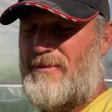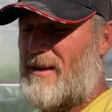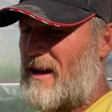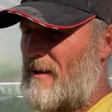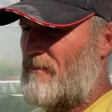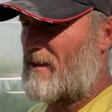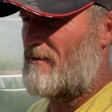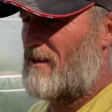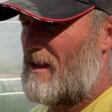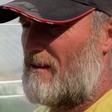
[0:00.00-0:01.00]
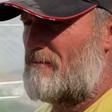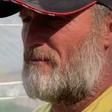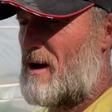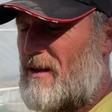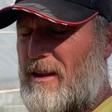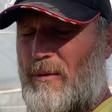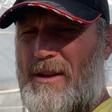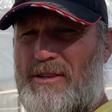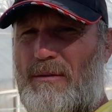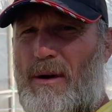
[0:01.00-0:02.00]
The
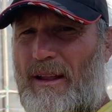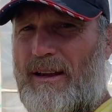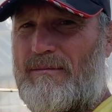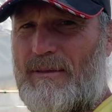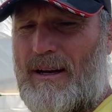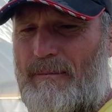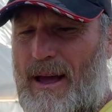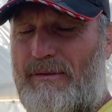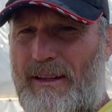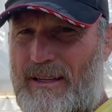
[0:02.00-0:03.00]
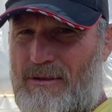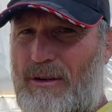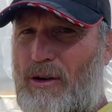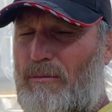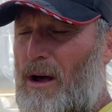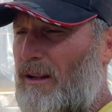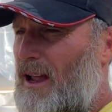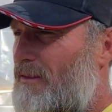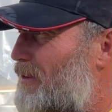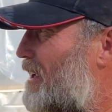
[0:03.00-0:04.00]
original polyethylene, 2-year-old
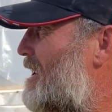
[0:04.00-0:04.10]
polyethylene,